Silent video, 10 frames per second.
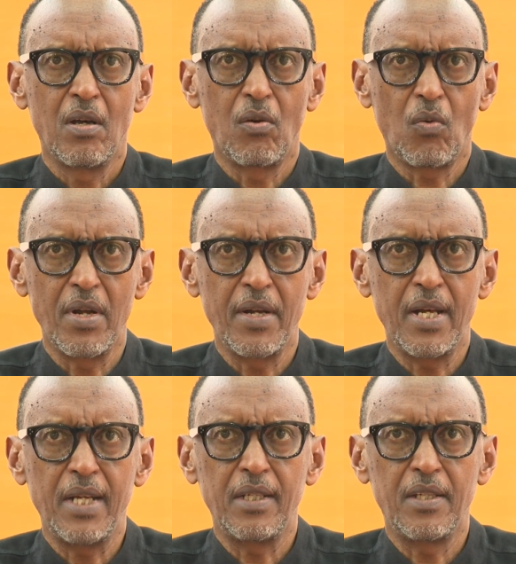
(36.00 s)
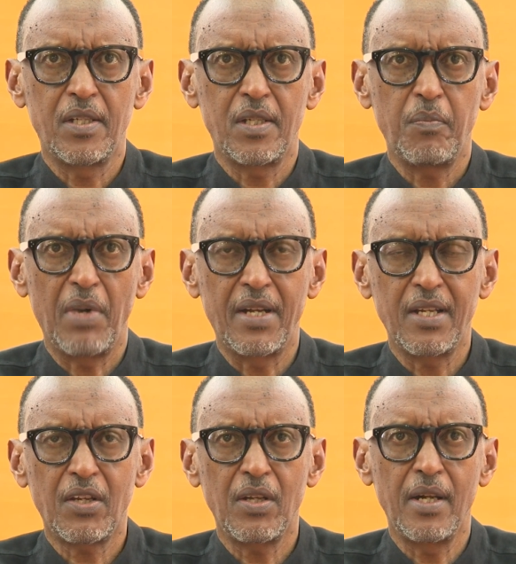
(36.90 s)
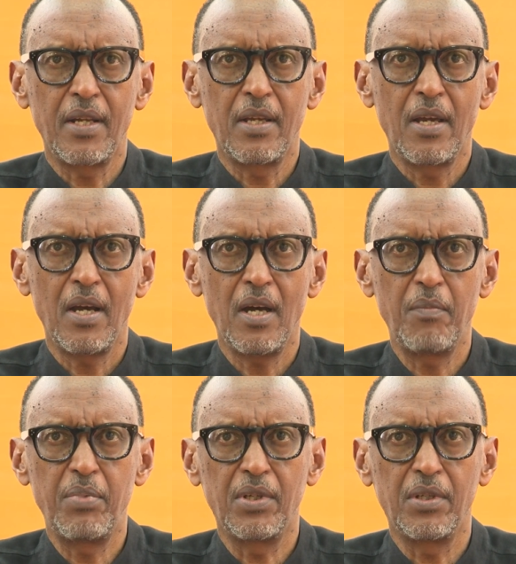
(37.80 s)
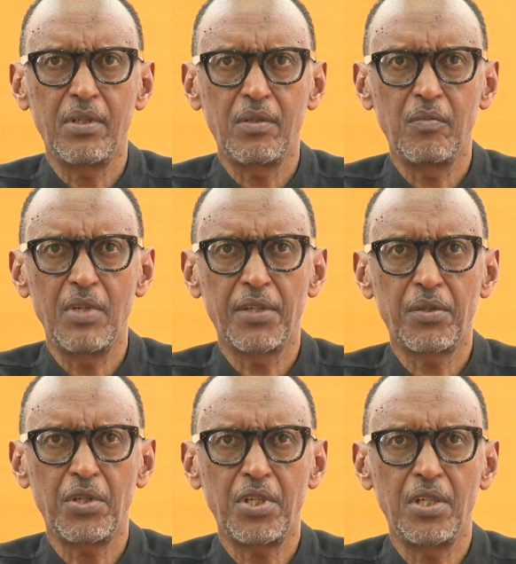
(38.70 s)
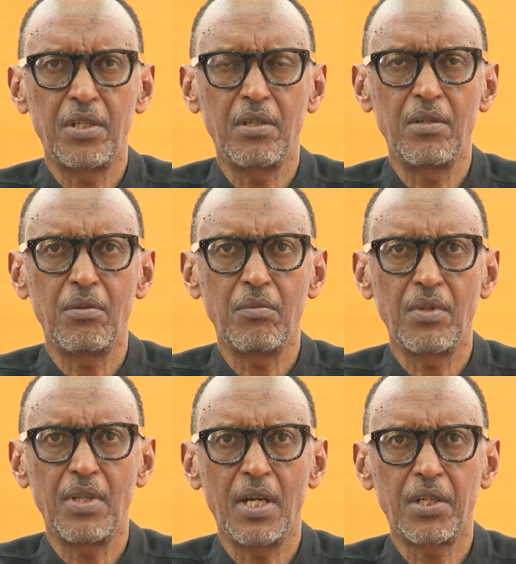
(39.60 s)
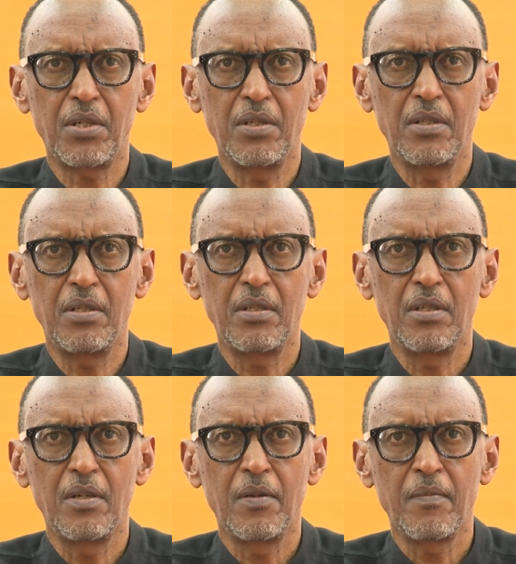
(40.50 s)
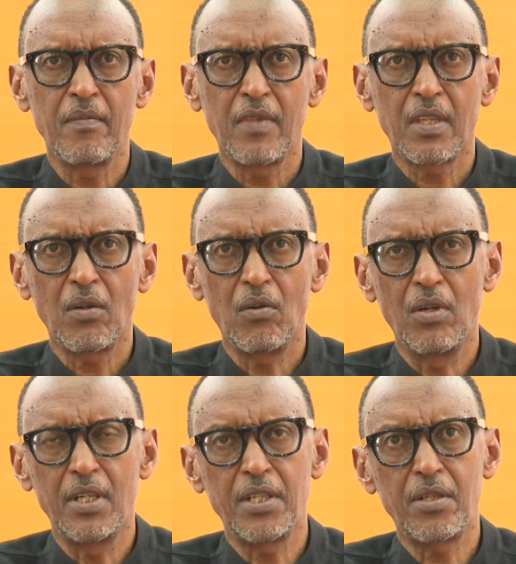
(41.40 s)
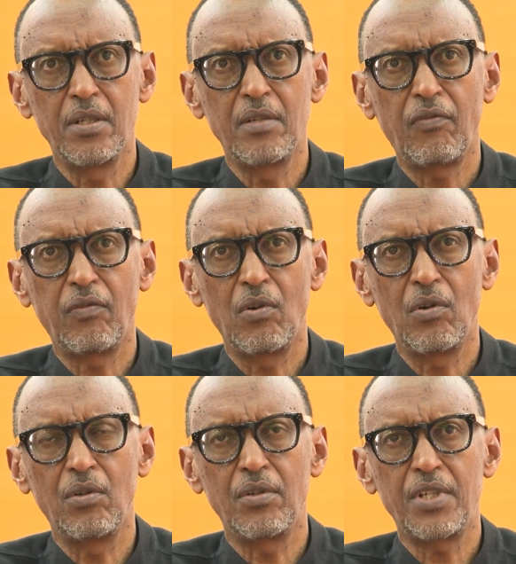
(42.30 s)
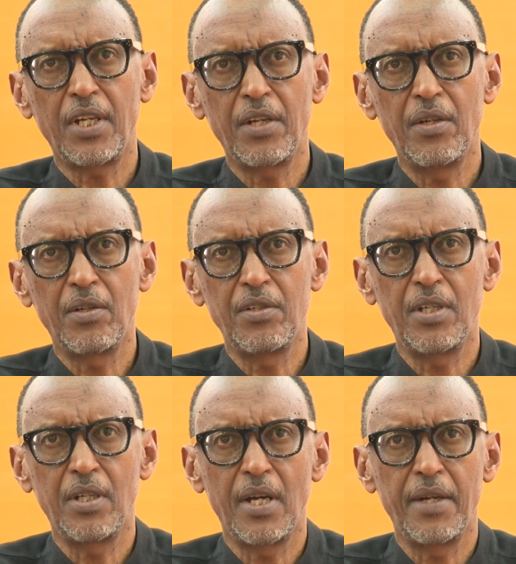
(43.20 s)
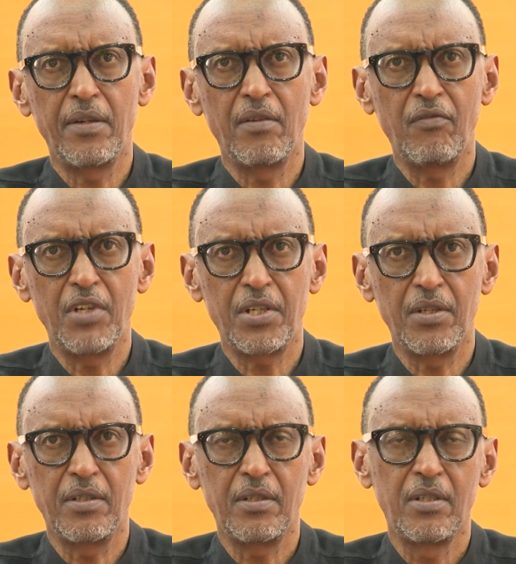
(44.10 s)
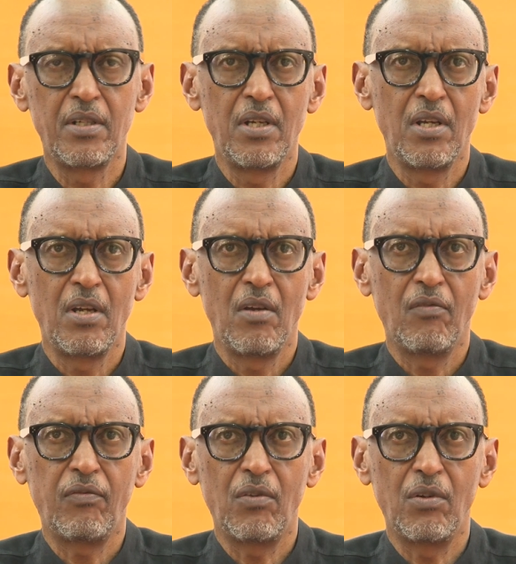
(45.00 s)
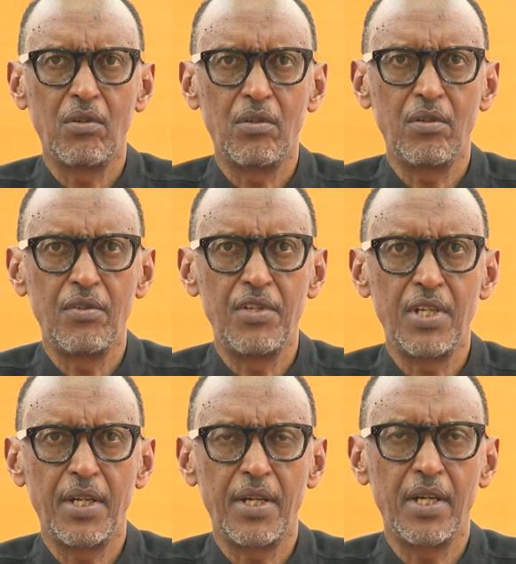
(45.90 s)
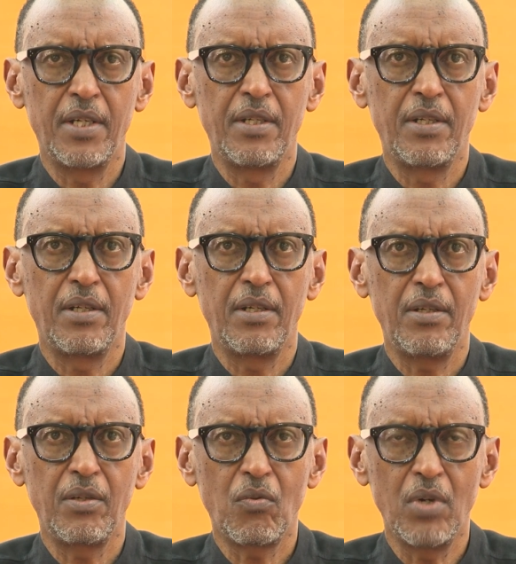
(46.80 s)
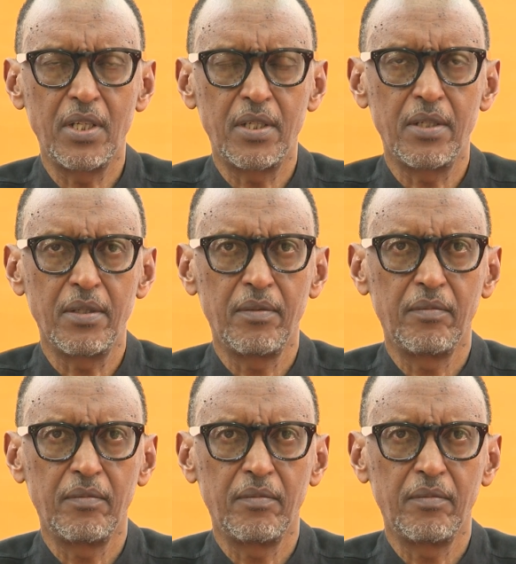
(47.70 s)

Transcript: Rwanda is particularly happy to be associated with the Action Coalition for Technology and Innovation for Gender Equality.